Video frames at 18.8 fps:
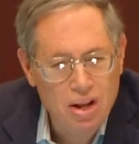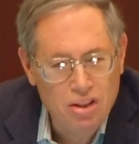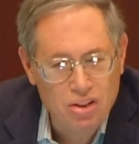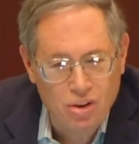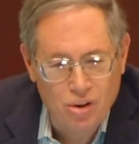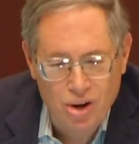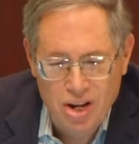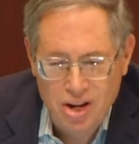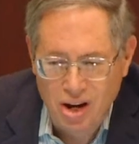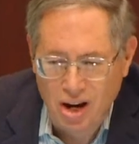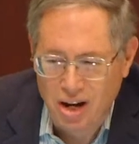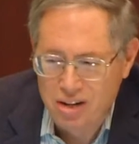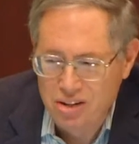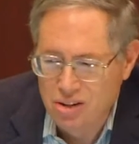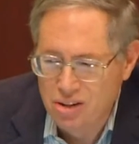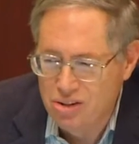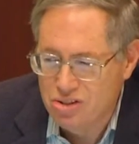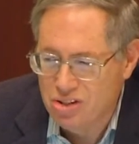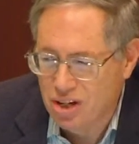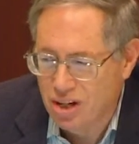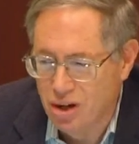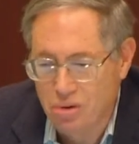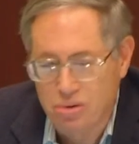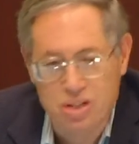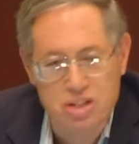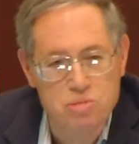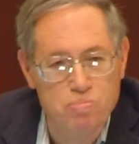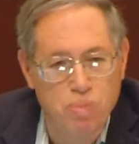thirty odd years
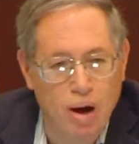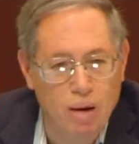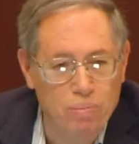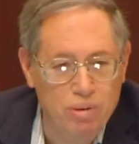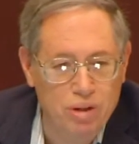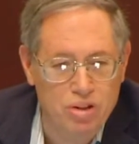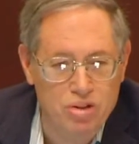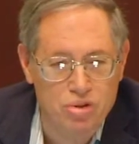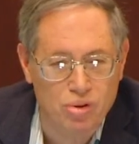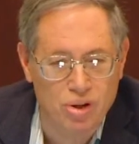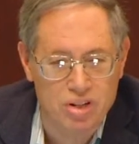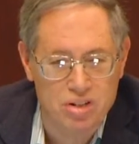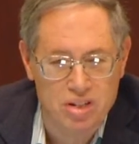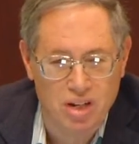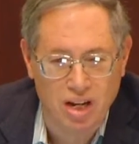ago, this public choice